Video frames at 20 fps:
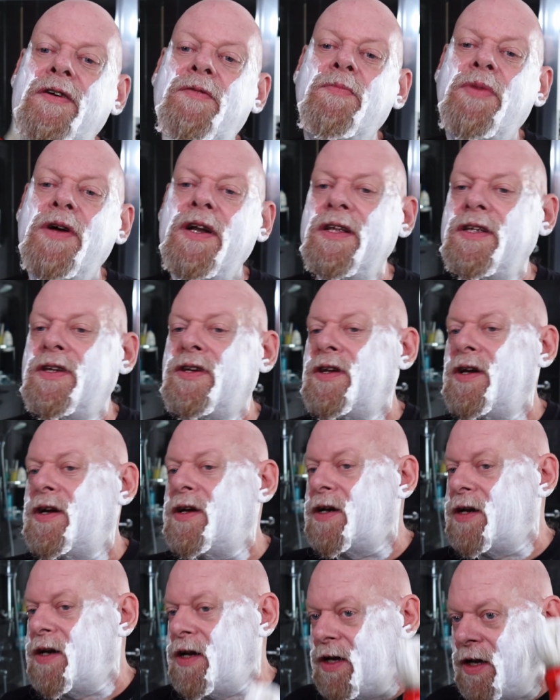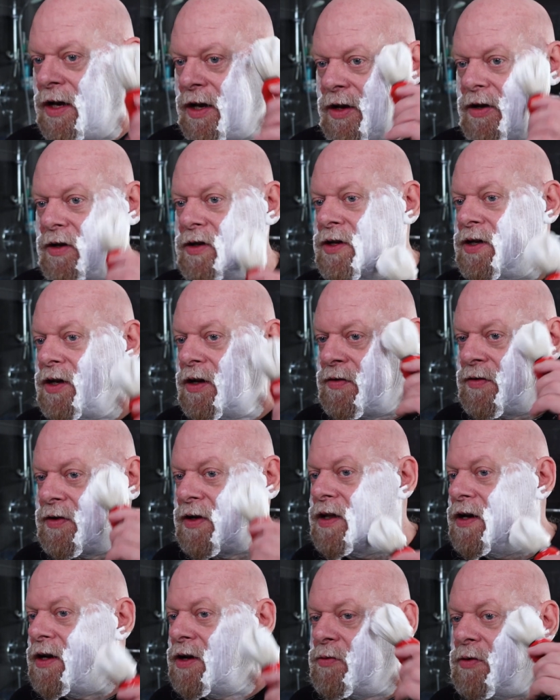But it's certainly a lot softer
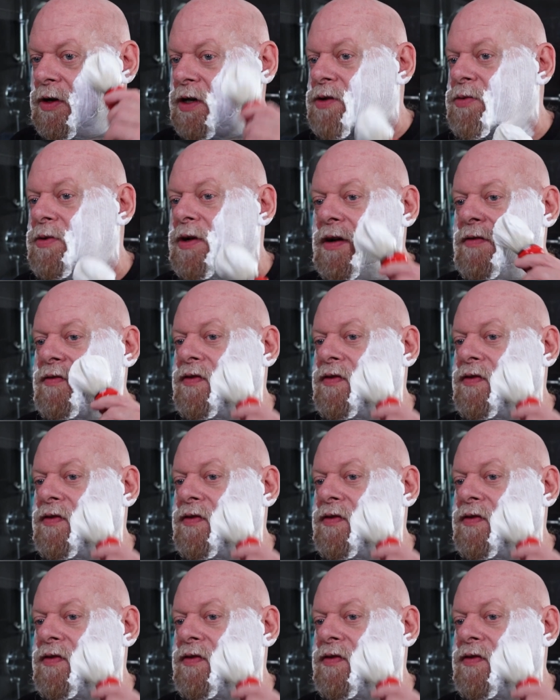than it was when I